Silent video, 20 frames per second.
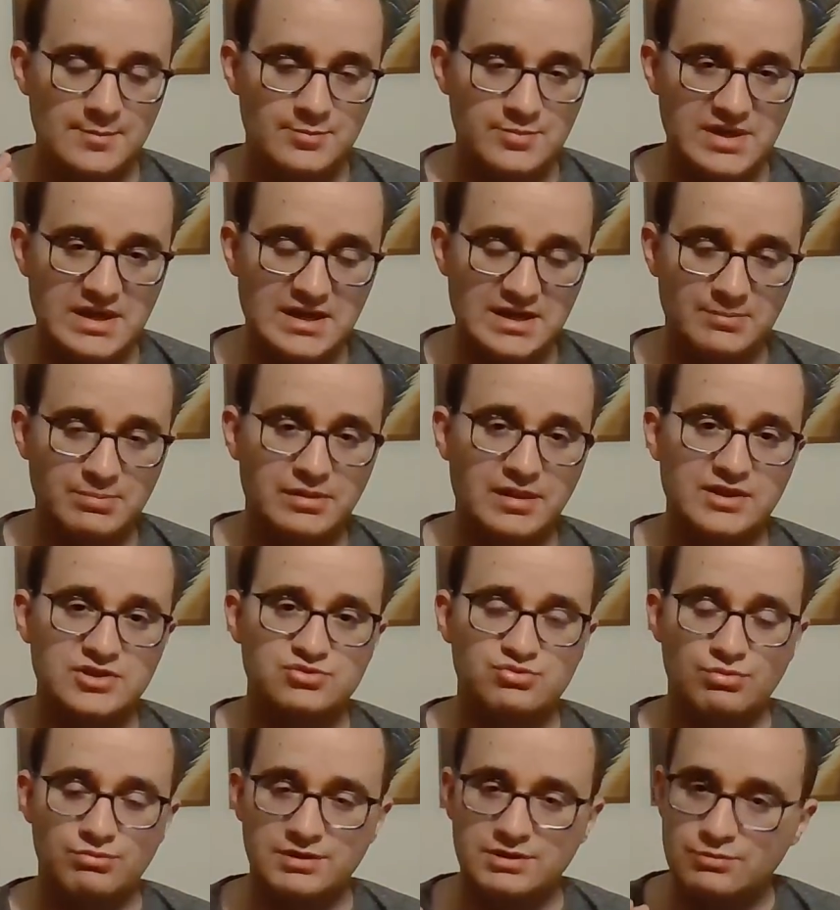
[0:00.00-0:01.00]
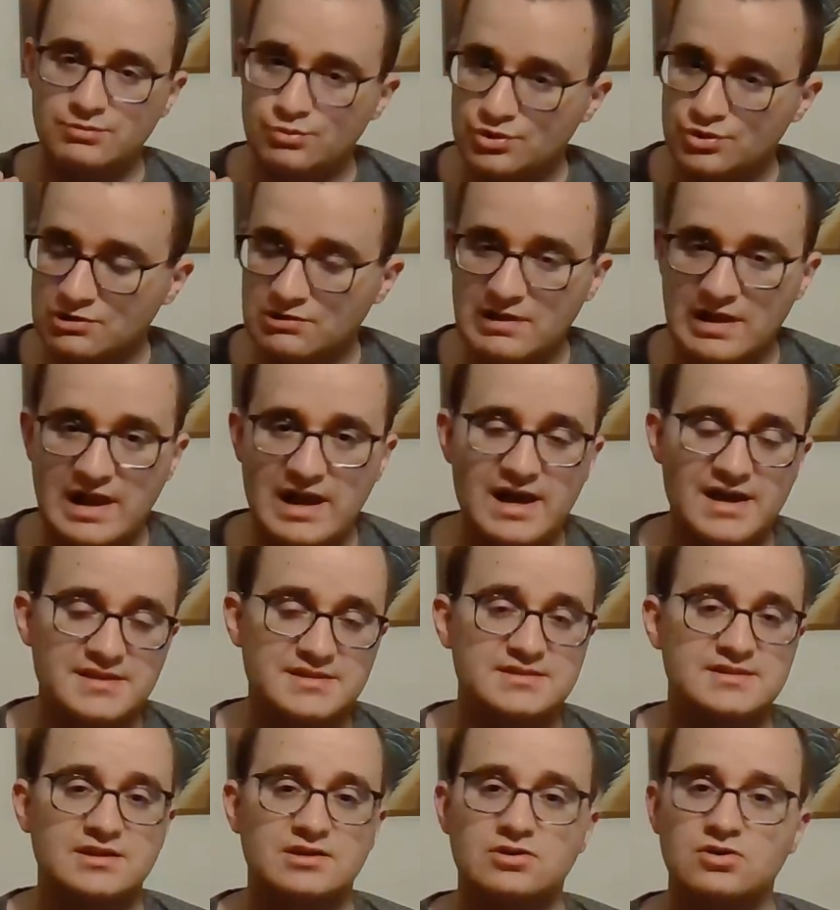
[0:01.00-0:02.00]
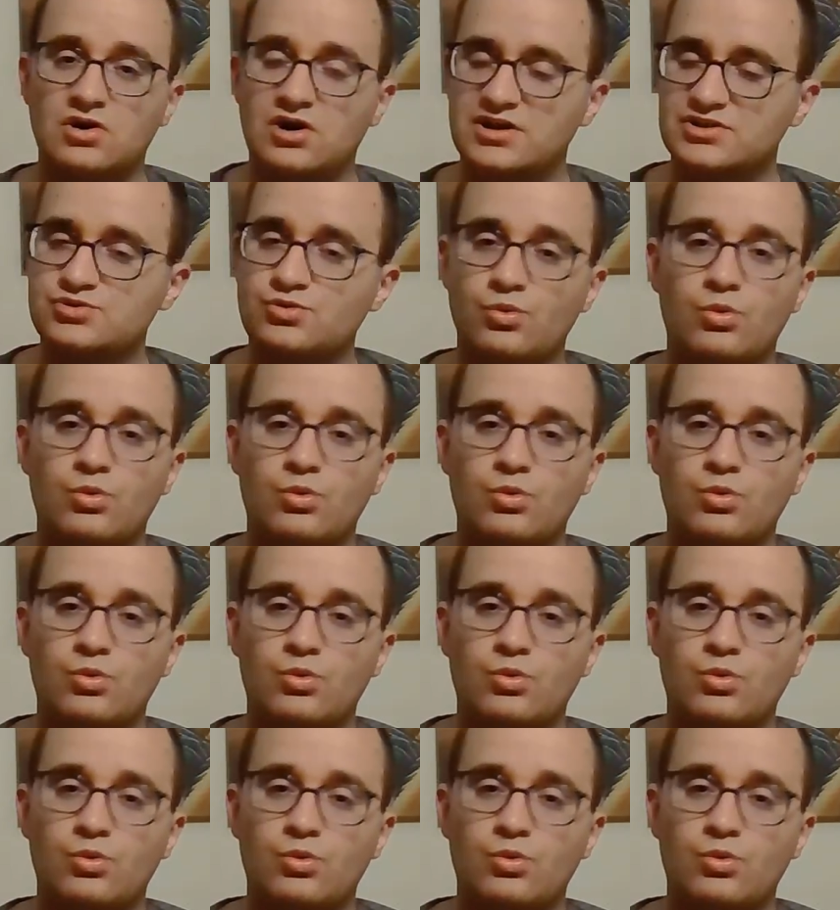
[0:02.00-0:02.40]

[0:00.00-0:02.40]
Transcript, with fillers: being a place where we realize that God's